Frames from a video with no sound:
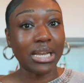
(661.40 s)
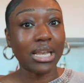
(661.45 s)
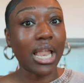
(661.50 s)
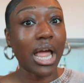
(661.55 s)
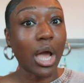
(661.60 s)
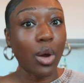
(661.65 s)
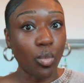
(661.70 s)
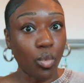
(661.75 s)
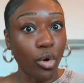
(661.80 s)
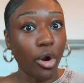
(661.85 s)

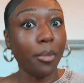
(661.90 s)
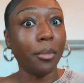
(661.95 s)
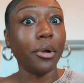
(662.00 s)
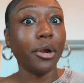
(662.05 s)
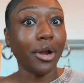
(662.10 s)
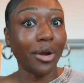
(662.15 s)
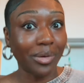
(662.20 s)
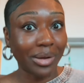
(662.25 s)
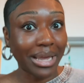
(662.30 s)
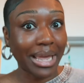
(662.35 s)
lot warmer.
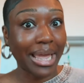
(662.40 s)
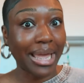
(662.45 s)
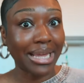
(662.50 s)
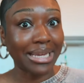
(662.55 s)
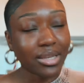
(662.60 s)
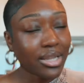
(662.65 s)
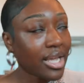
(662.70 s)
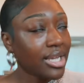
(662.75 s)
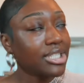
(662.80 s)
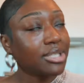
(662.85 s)
Okay,
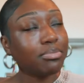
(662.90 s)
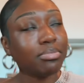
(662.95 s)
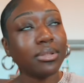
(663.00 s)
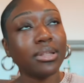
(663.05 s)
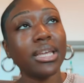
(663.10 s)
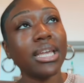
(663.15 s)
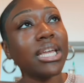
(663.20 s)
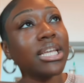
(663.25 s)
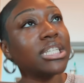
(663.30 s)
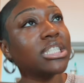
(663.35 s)
next,
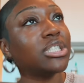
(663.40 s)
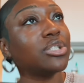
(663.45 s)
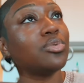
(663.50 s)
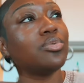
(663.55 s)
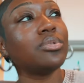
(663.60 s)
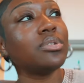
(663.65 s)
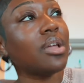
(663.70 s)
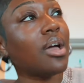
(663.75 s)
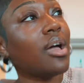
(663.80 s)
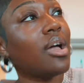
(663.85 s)
please do
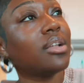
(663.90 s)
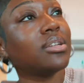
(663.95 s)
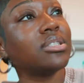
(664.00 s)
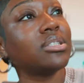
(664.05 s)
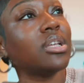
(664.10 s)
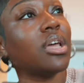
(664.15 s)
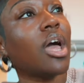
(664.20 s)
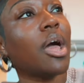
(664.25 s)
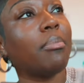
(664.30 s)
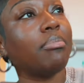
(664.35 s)
not
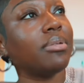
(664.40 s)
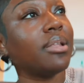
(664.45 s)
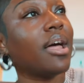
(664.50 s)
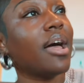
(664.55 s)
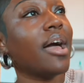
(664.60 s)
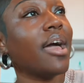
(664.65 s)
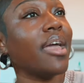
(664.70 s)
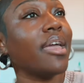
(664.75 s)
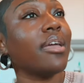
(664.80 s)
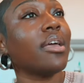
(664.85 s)

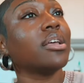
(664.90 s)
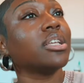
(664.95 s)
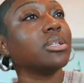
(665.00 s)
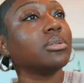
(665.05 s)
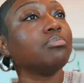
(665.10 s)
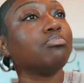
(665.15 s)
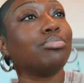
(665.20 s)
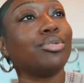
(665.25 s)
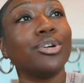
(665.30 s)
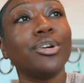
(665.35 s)
apply
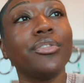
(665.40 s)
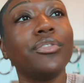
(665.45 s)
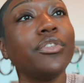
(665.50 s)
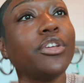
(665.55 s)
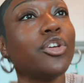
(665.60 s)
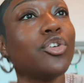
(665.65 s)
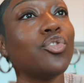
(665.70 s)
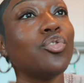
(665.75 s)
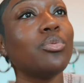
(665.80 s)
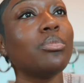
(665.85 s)

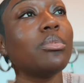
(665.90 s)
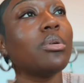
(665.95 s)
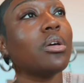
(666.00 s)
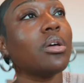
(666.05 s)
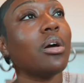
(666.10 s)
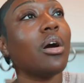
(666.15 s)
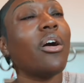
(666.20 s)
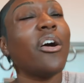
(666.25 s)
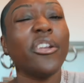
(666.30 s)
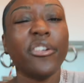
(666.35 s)

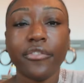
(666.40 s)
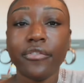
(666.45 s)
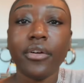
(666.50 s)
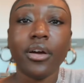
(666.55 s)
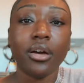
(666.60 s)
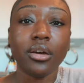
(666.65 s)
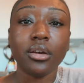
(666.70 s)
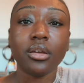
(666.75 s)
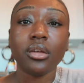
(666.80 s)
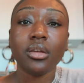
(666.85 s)
perfume on
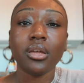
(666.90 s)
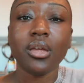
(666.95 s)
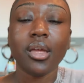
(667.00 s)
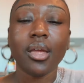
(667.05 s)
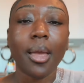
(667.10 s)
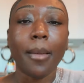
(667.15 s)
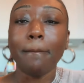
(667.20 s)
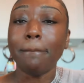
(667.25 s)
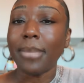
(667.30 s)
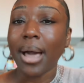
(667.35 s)
funk.
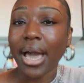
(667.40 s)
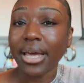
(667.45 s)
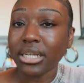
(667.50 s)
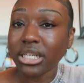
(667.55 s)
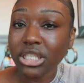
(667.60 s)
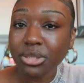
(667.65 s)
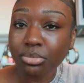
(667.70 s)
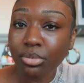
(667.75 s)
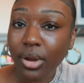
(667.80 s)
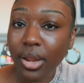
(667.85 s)
Body
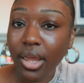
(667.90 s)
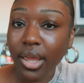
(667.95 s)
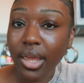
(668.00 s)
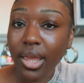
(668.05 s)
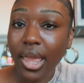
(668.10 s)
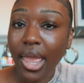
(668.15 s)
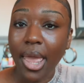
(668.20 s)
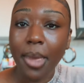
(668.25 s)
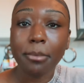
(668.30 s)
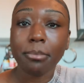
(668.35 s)
spray
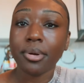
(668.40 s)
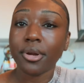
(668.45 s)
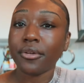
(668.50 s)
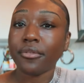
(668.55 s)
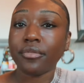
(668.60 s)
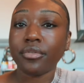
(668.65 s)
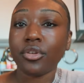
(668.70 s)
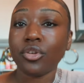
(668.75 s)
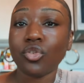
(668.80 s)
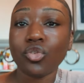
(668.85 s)
and
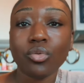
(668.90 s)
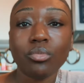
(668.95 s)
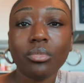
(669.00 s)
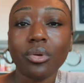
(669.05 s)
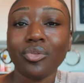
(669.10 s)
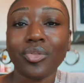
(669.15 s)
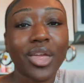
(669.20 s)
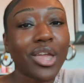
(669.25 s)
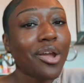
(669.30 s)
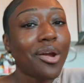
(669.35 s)
perfume,
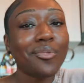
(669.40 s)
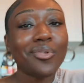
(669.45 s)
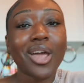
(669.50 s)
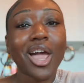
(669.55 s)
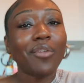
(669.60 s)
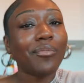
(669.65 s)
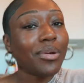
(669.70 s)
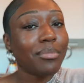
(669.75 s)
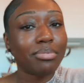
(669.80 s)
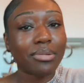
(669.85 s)
they are not
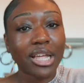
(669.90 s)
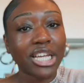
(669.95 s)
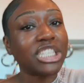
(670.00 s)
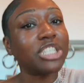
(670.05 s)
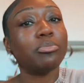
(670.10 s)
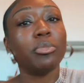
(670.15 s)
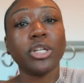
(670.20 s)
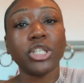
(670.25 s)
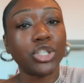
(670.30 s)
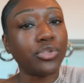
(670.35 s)

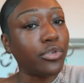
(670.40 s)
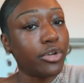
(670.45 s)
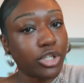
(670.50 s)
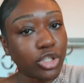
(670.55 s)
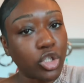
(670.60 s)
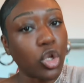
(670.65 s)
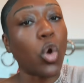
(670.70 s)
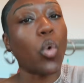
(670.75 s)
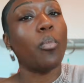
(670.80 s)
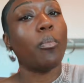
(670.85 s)
replacements for
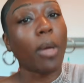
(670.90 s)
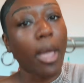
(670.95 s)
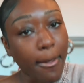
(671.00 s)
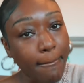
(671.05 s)
soap.